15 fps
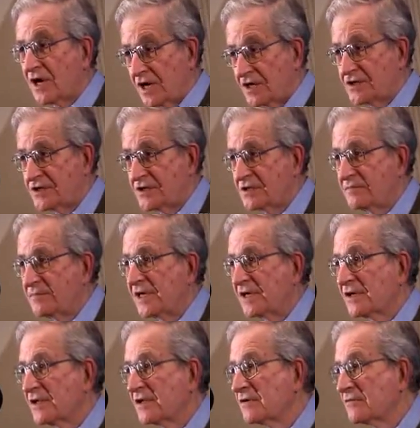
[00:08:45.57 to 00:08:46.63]
us
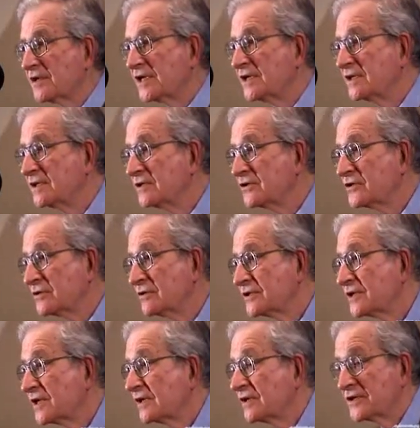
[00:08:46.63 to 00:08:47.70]
better than we
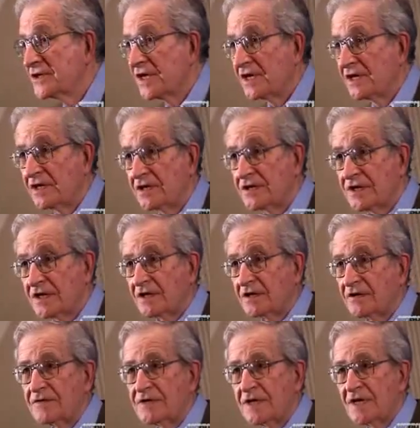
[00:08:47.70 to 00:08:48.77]
choose to understand
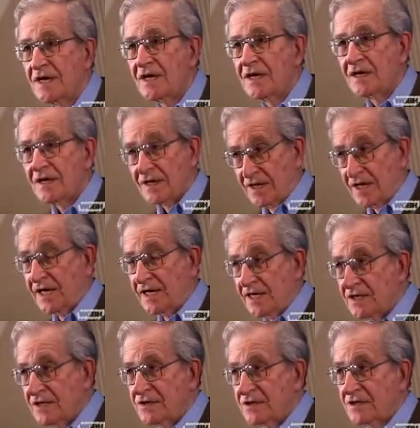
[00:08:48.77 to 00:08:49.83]
ourselves. That
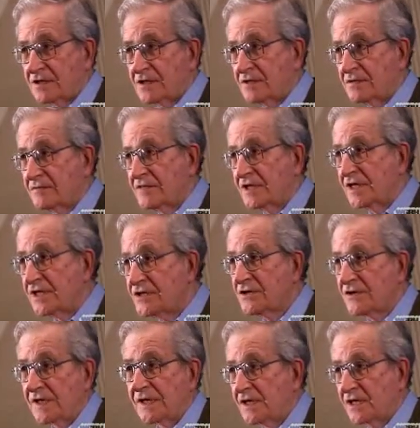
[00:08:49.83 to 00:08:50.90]
is the
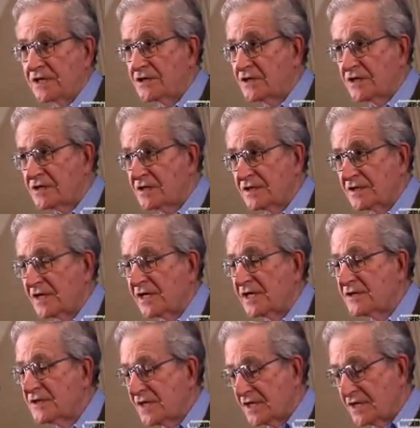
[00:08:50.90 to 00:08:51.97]
history, not just the
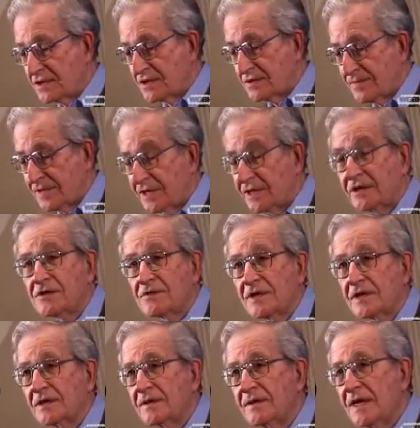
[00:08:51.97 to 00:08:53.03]
United States, but
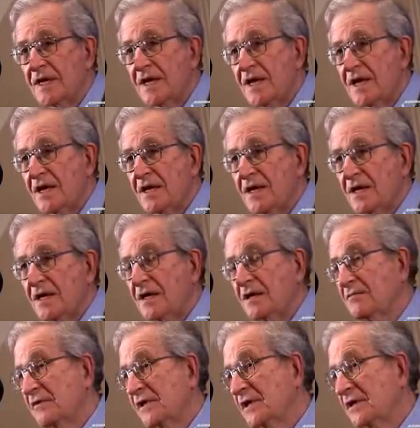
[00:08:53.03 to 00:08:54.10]
elsewhere.
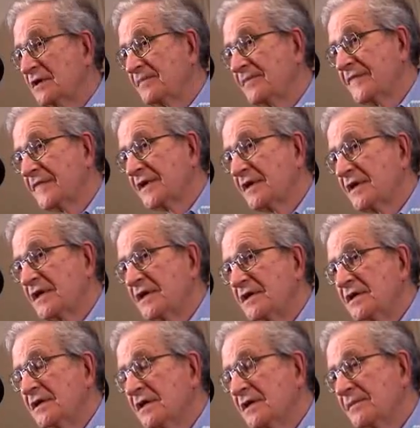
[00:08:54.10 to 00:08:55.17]

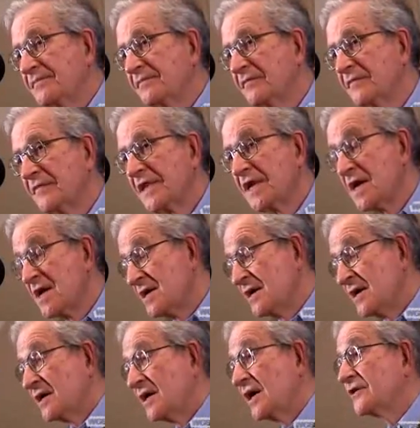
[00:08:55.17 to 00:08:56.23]

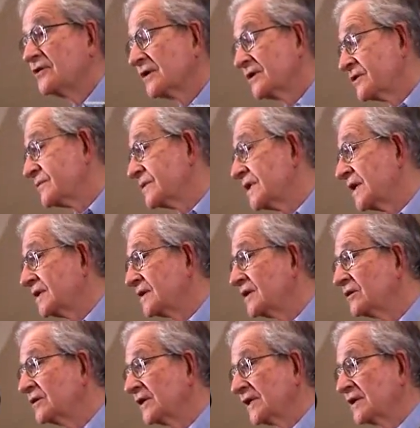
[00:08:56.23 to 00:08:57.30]
Honduras was not the
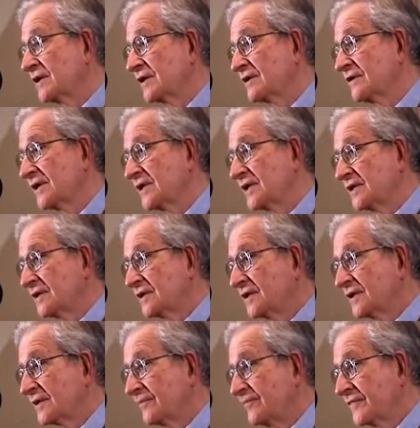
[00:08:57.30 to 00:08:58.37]
only country that
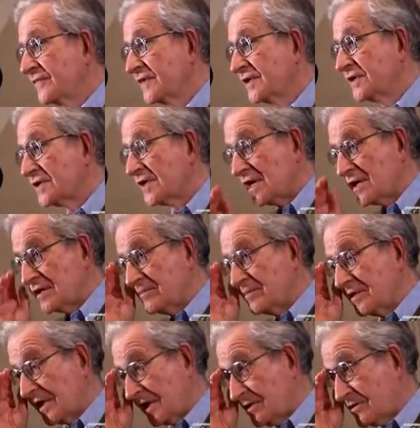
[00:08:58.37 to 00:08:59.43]
decided to
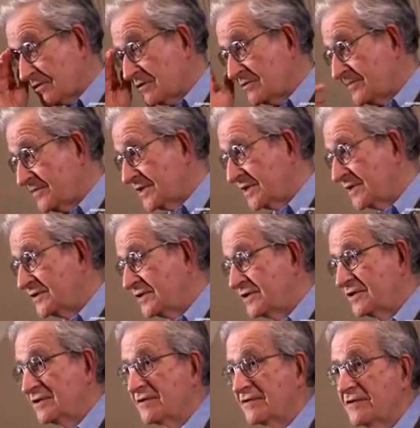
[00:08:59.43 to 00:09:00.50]
pull out troops,
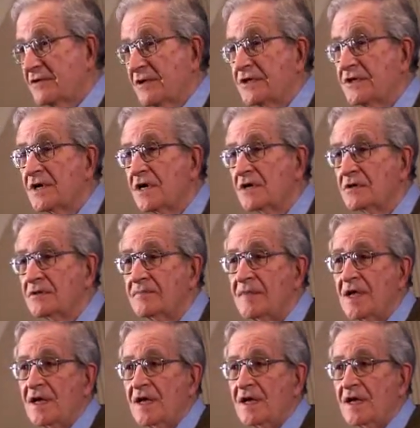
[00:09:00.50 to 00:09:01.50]
as you, of course, know.